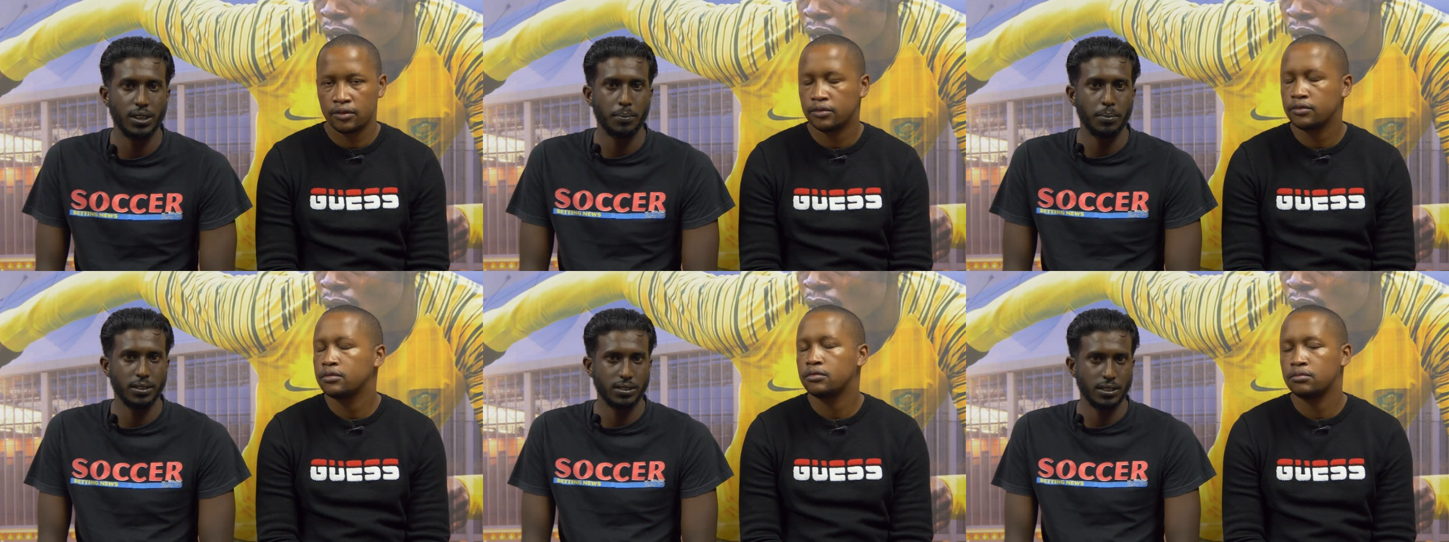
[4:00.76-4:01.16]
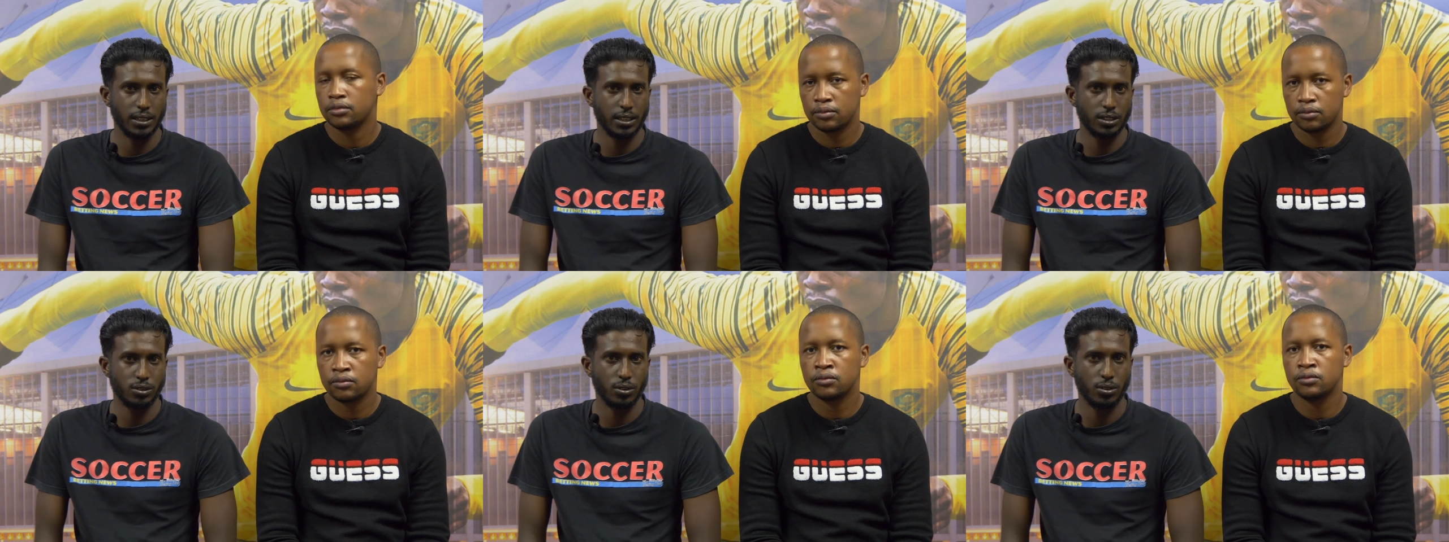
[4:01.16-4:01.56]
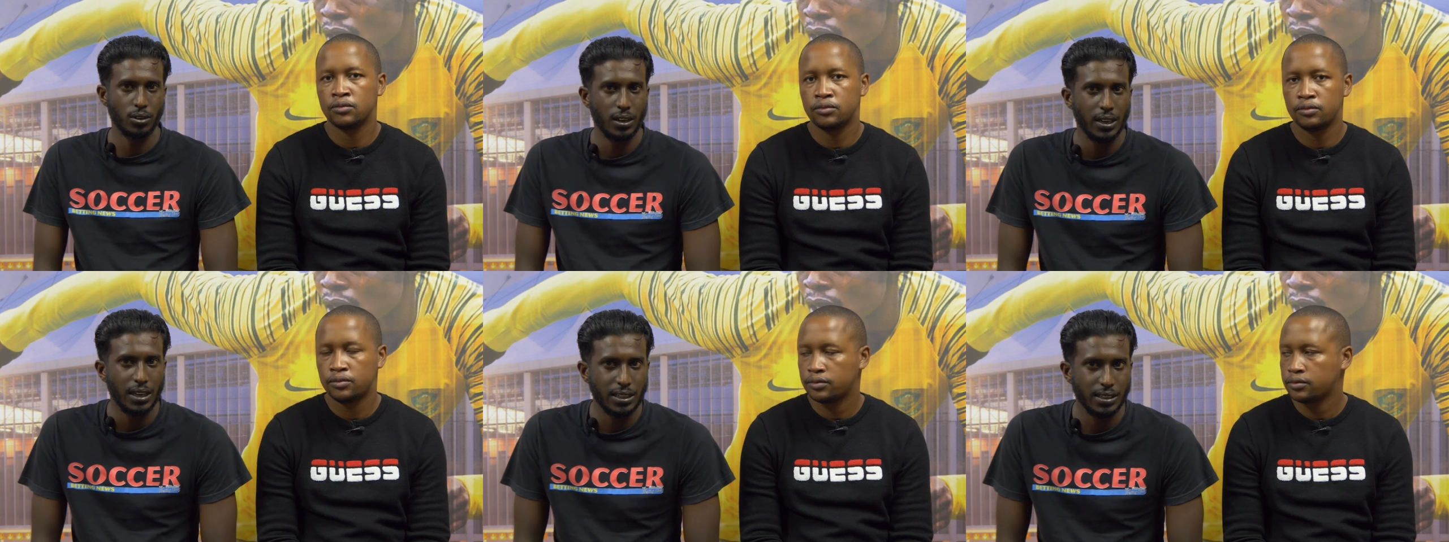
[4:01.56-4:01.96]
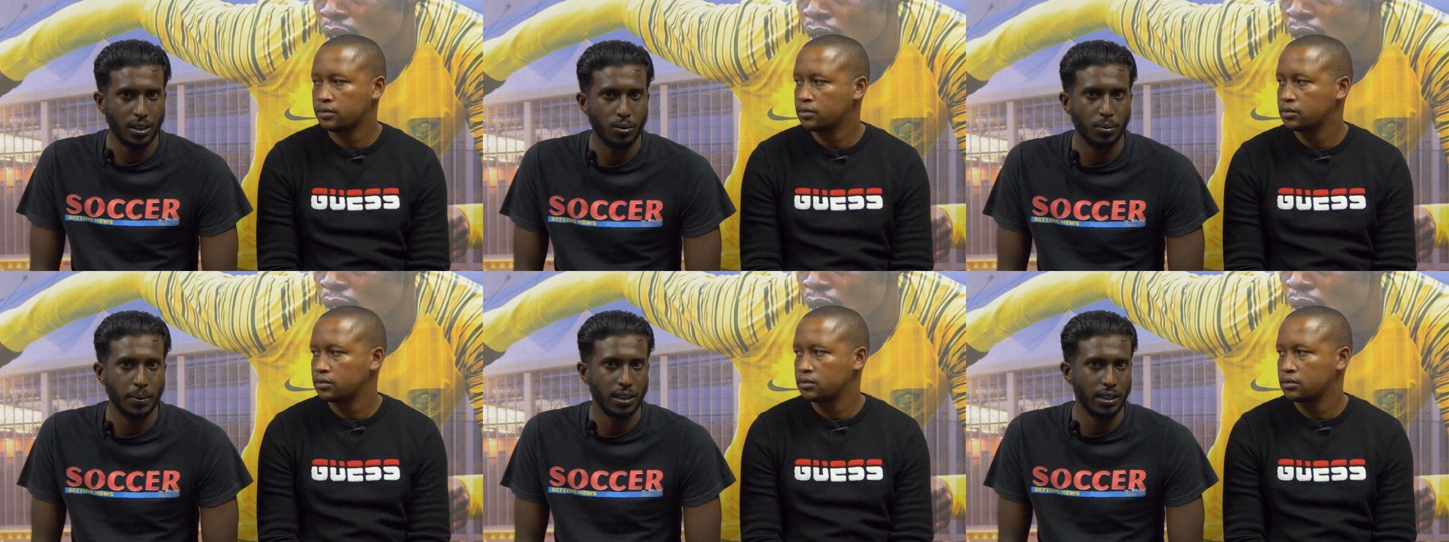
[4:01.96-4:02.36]
Speaker 1: Champions League. So that
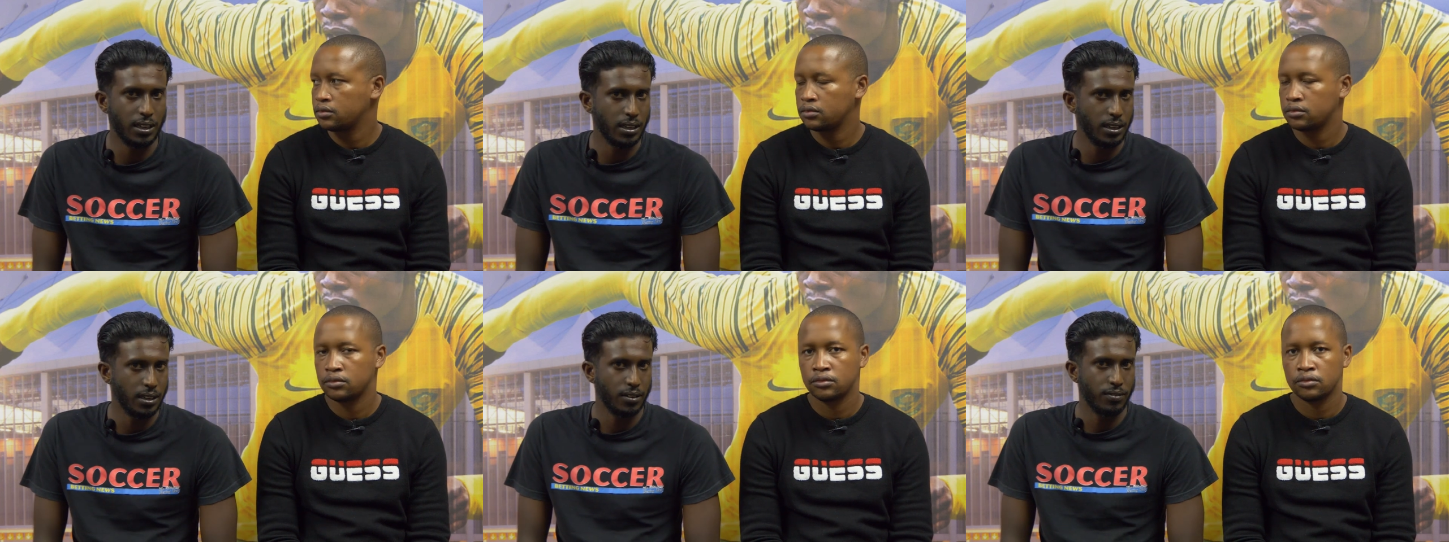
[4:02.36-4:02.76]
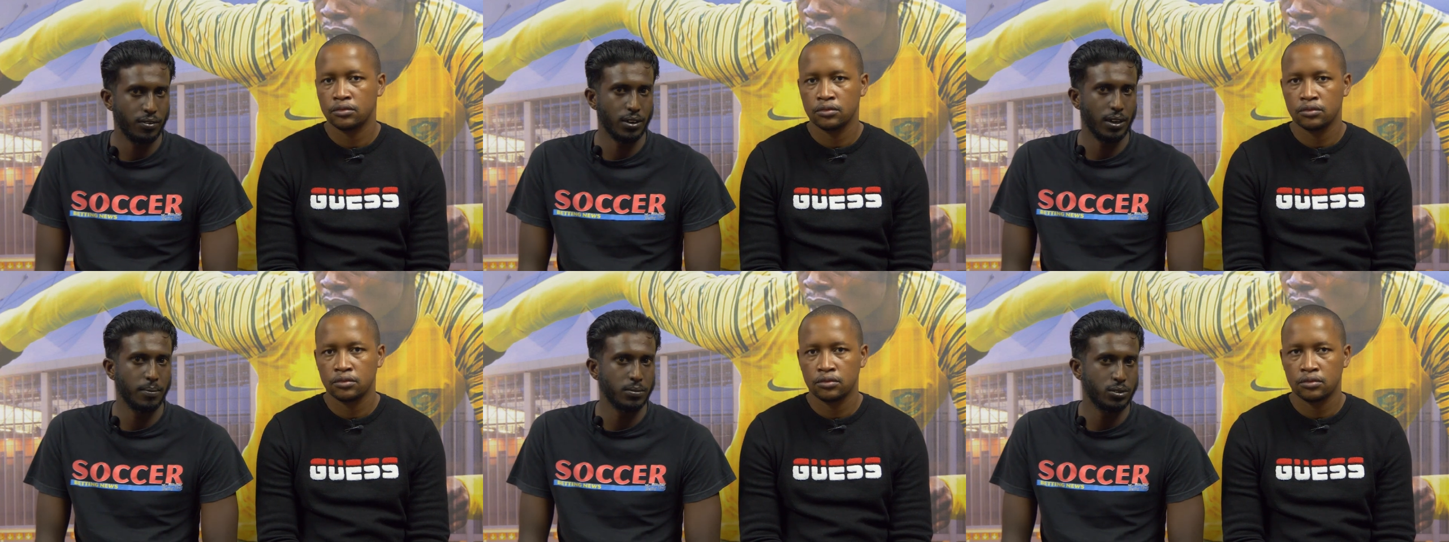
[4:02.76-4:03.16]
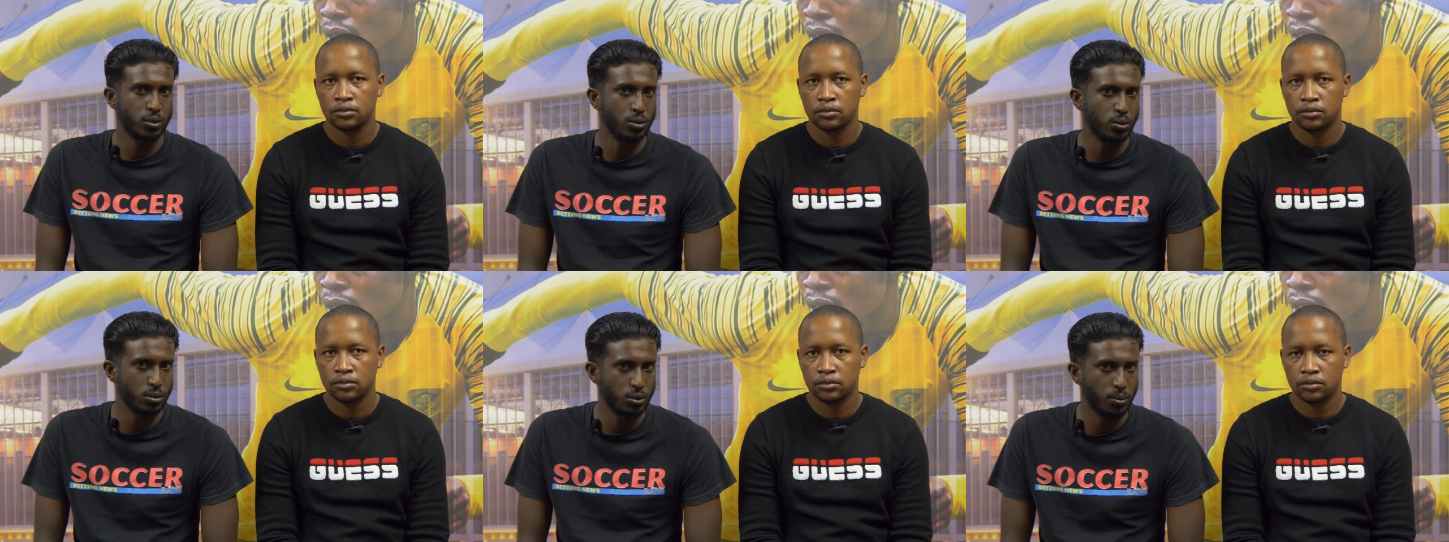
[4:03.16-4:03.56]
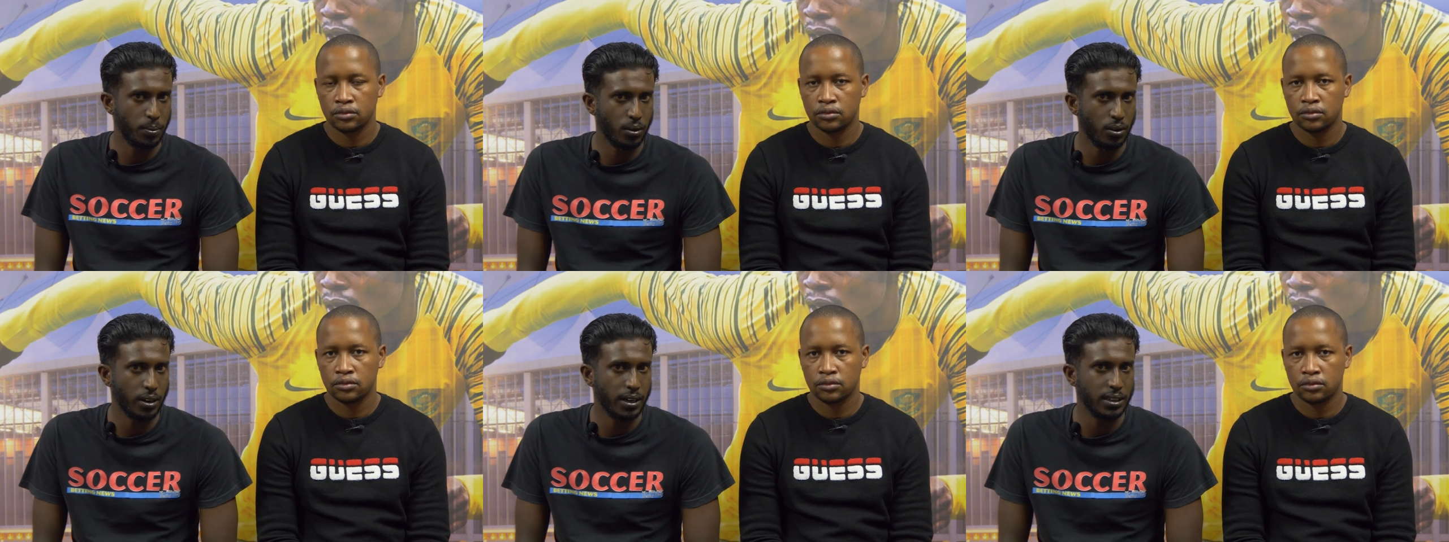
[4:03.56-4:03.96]
will be key for them to to
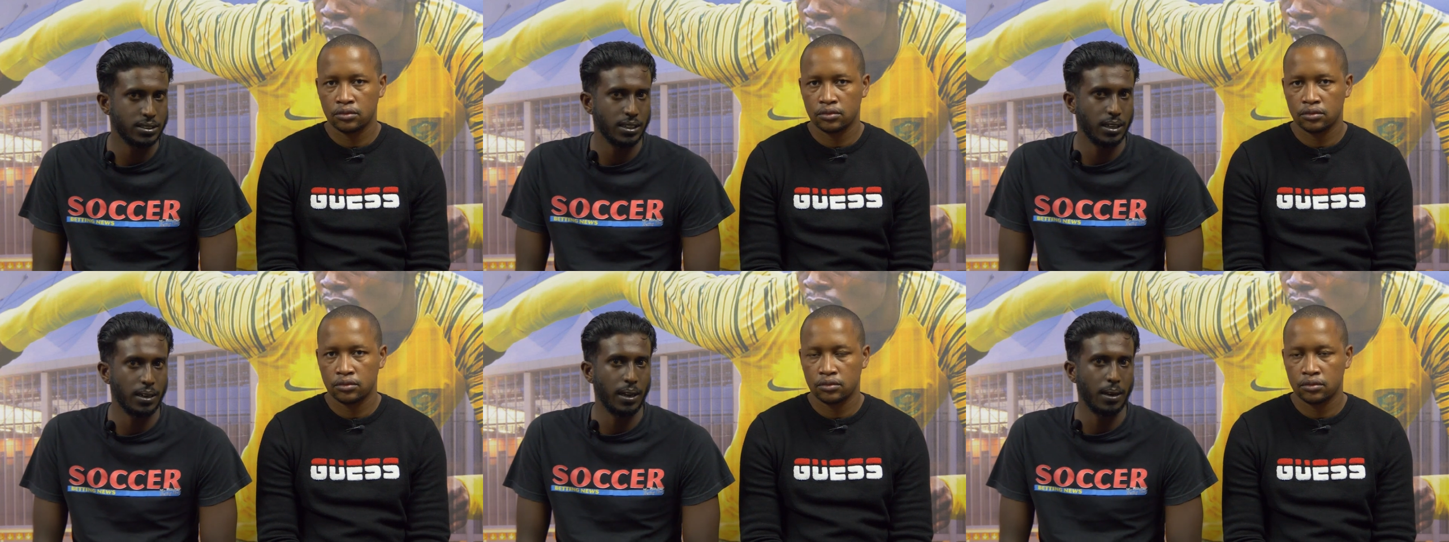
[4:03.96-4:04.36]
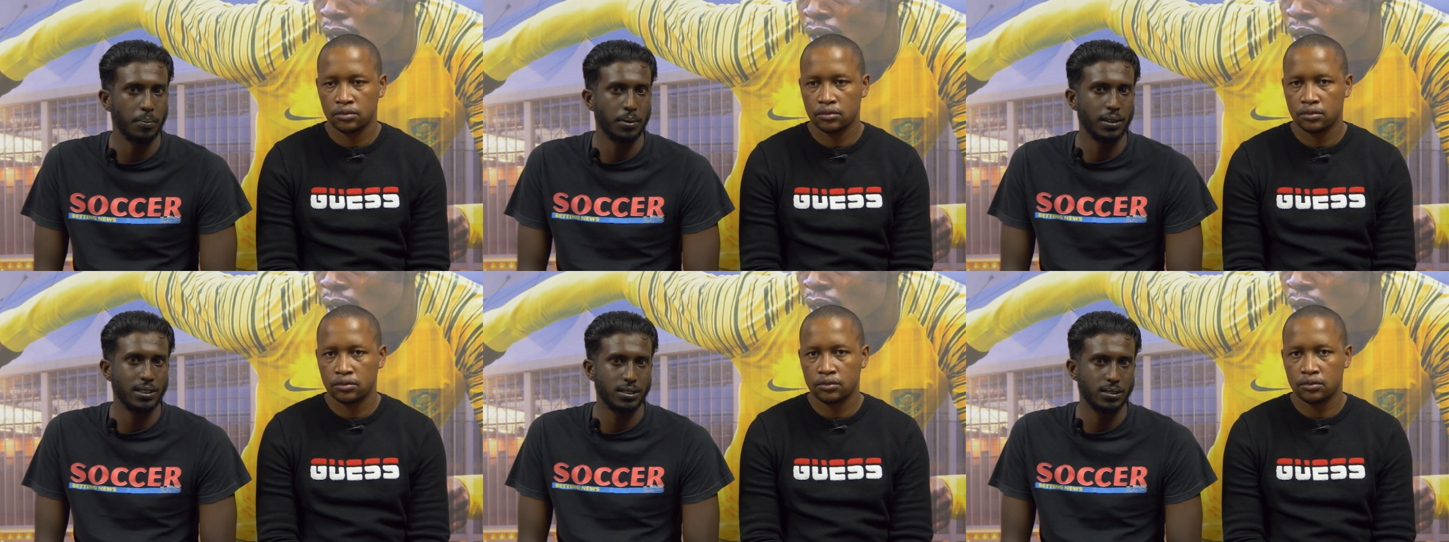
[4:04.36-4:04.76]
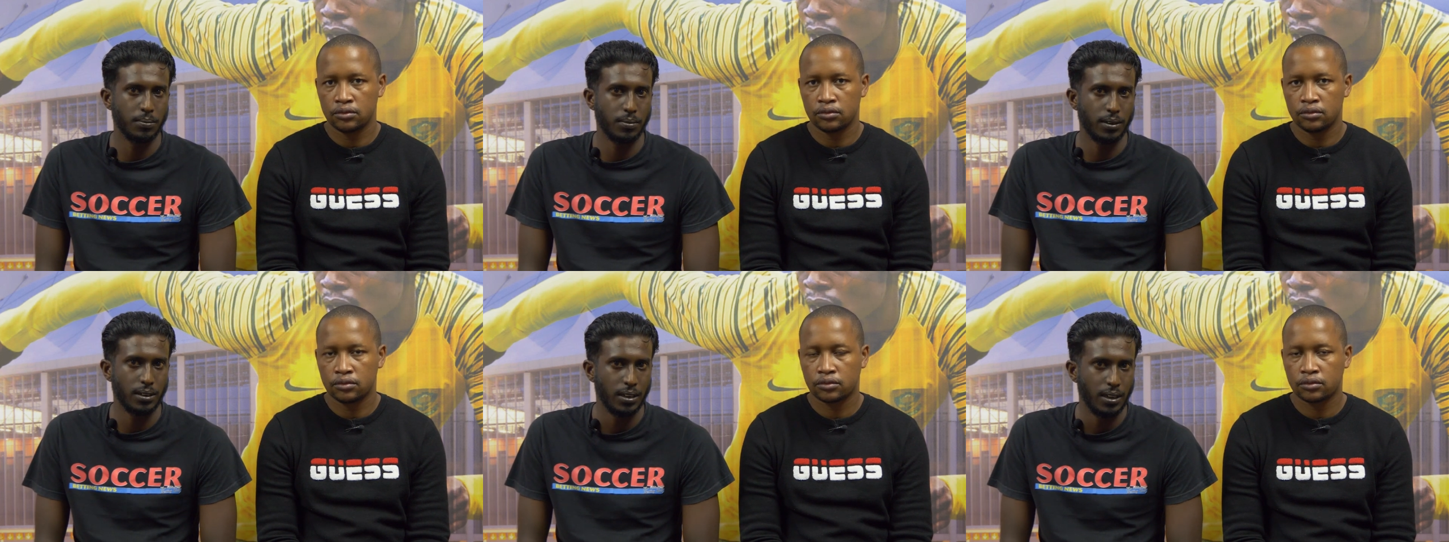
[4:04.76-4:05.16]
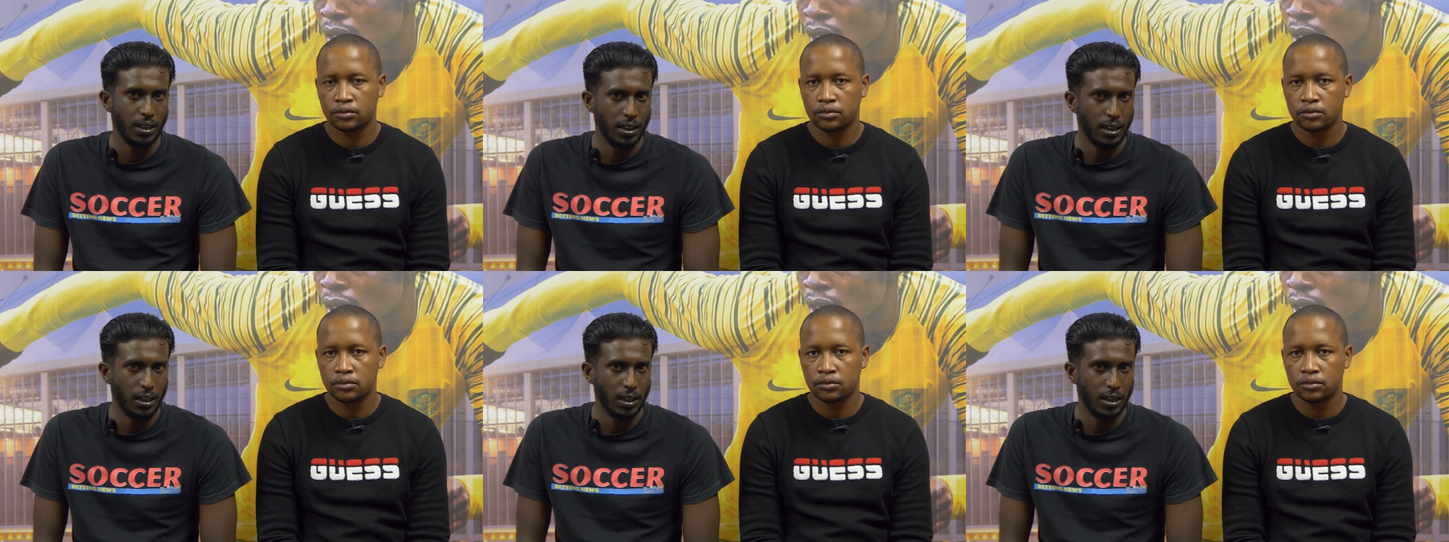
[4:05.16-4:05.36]
progress and and beat Simba